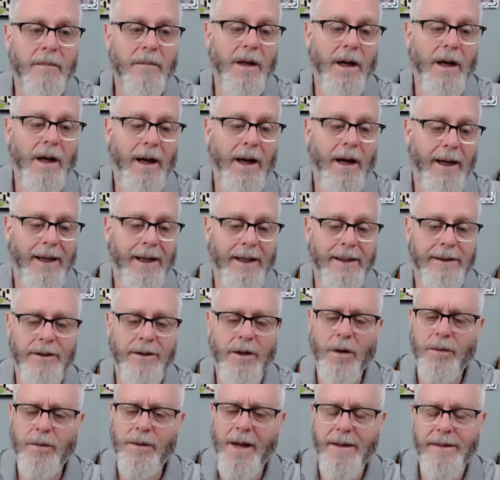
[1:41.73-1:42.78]
I
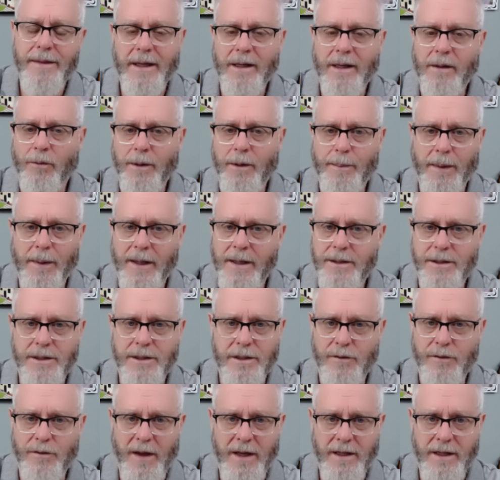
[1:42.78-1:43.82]
know nothing
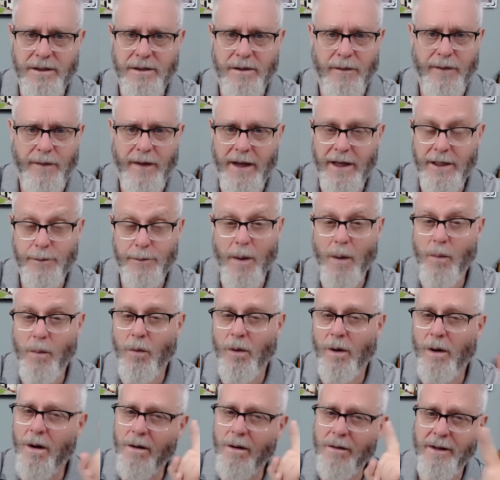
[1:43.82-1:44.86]
replaces face-to-face, but
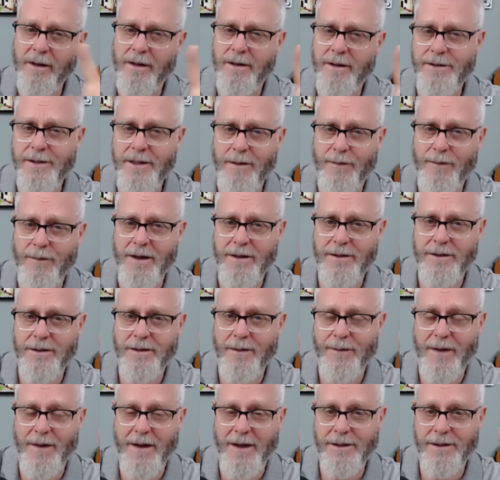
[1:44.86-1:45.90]
we're all going to see
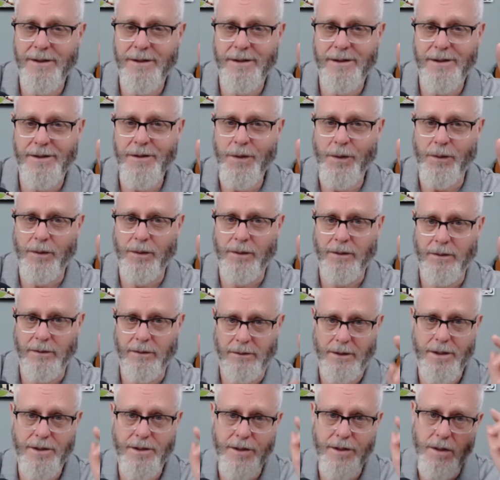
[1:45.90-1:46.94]
face-to-face soon.
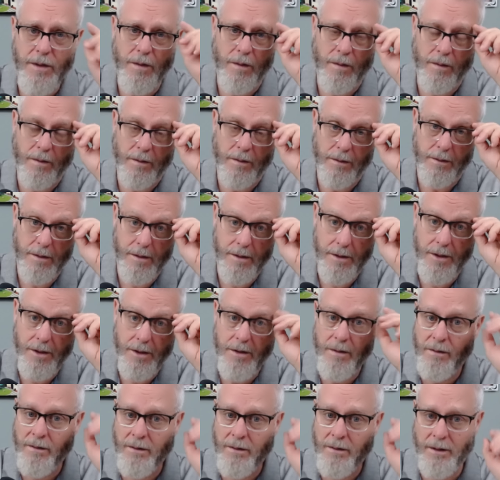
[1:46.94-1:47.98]
Soon.
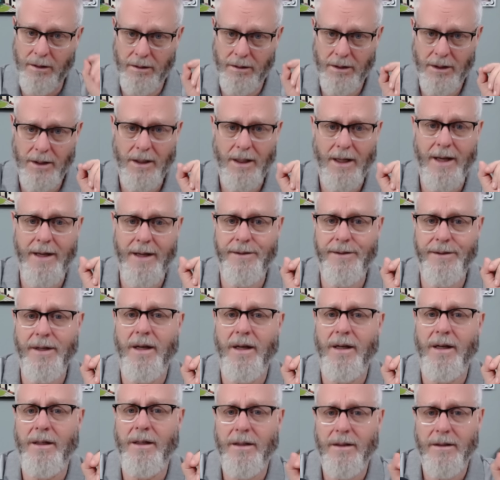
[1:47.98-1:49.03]
Soon, I
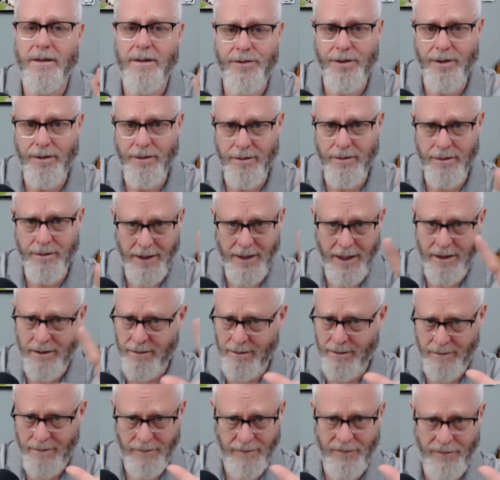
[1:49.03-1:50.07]
say. Soon
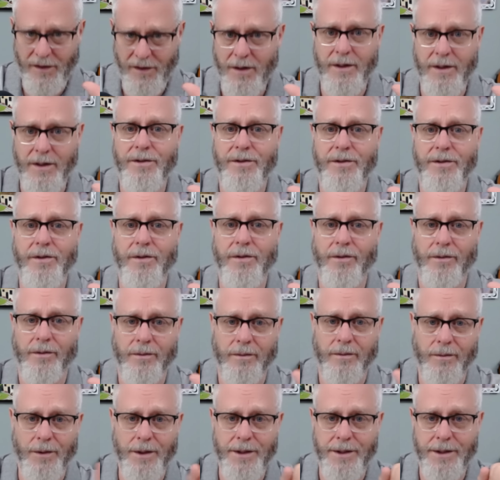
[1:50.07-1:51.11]
and very
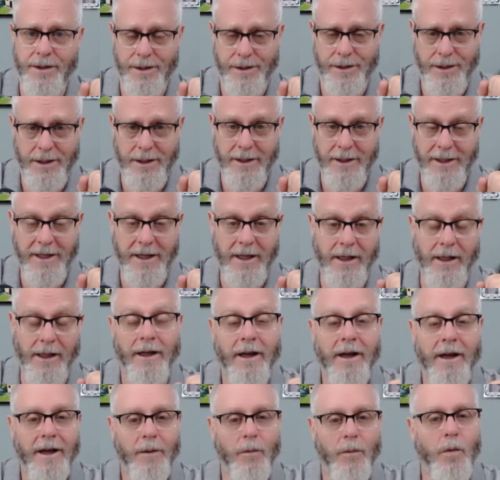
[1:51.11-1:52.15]
soon we shall see the King.
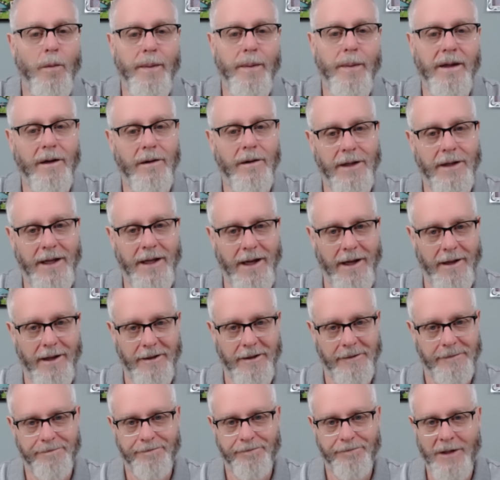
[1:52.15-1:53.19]
We'll be there
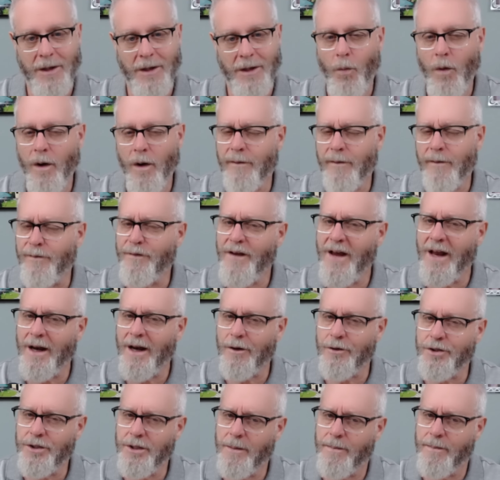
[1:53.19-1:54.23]
together. And what a
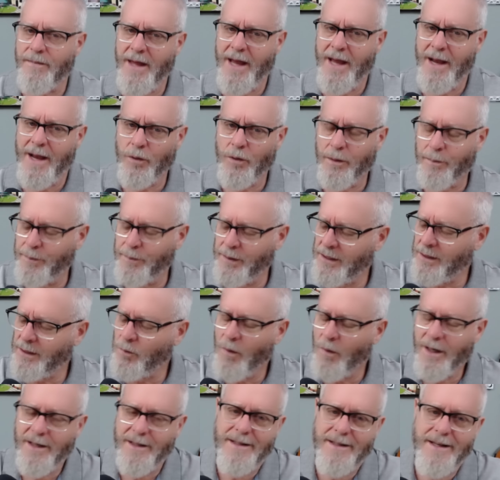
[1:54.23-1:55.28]
fellowship that will be.
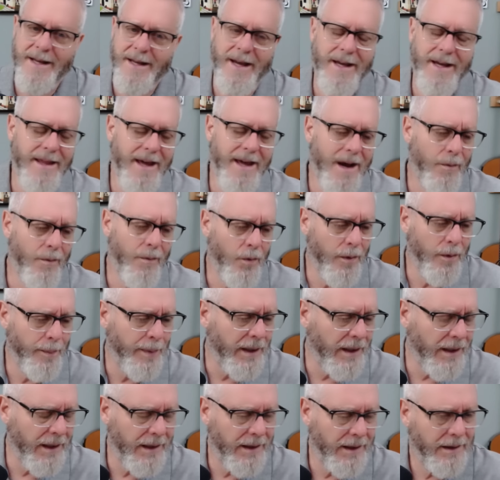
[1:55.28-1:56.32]
What a day that will
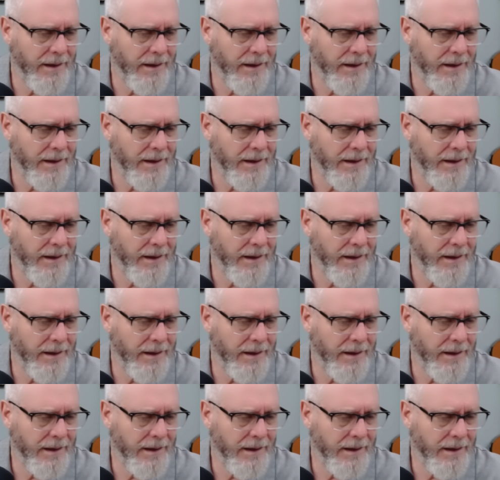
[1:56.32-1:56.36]
be.